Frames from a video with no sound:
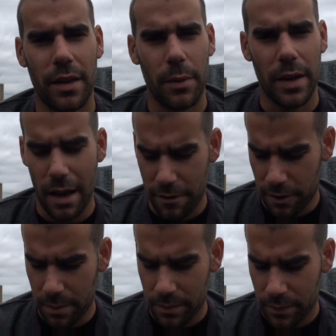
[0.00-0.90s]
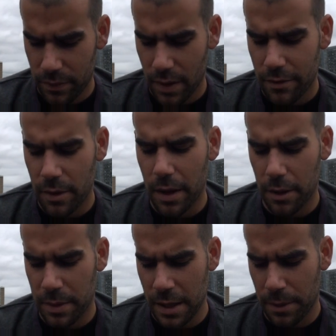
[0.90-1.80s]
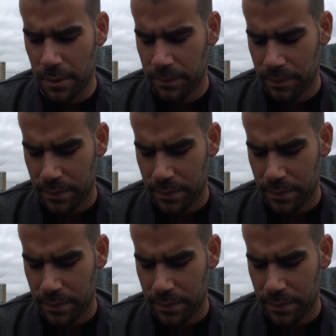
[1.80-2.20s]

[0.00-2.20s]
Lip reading: that we have from other people.